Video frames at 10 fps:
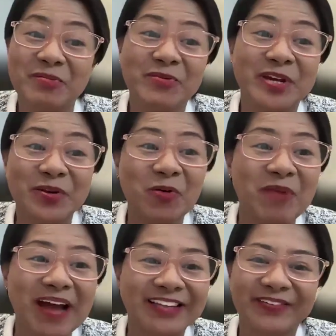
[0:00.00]
so maybe we can
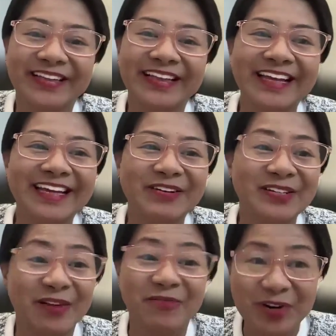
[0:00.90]
go back to Kathleen
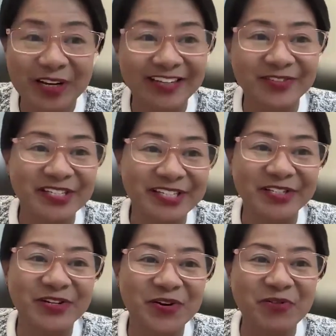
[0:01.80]
because I'm really
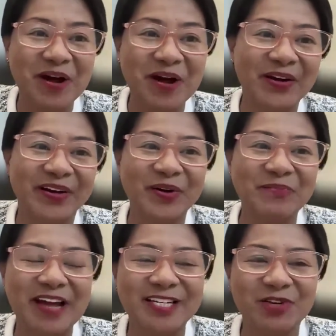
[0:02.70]
interested to know about
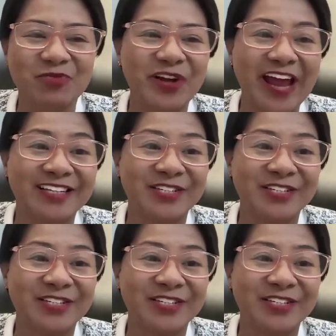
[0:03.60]
her magic one